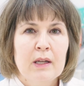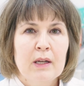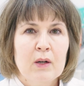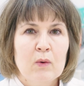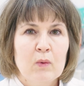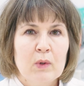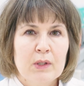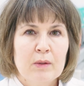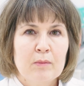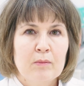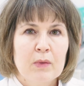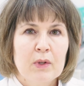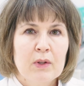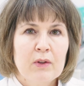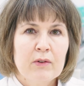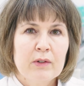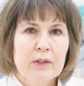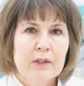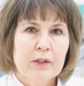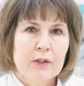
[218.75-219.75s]
there was
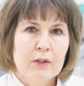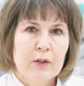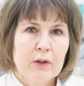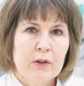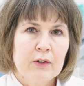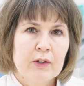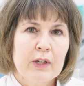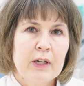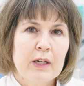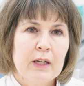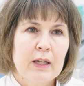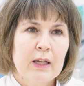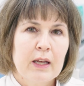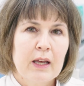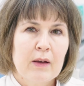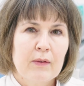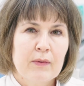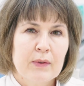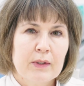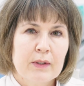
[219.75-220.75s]
moderate certainty
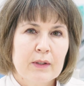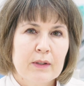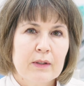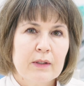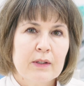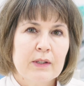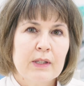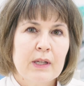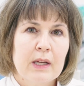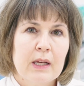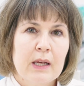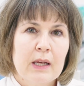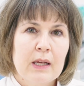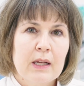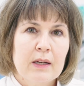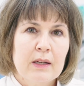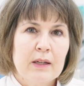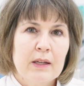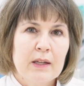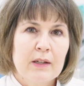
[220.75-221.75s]
evidence
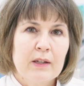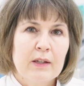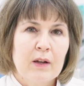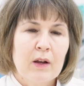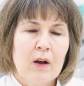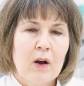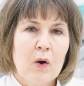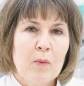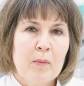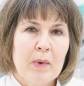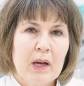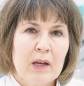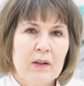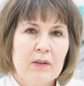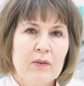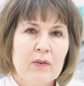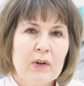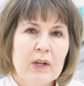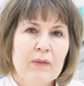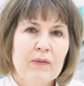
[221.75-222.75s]
that
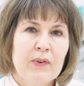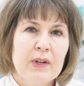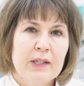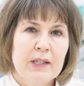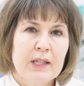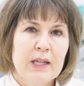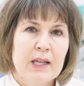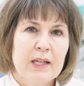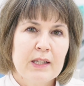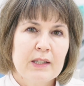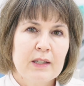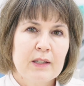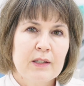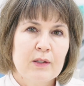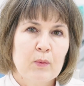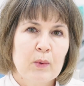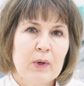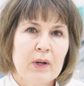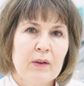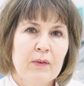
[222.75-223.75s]
omega-3 fatty
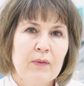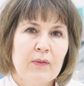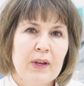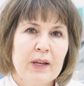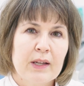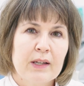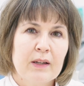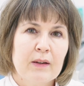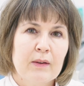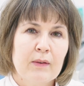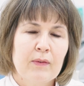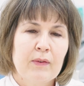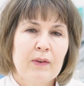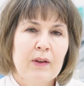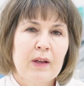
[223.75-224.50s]
acids were effective,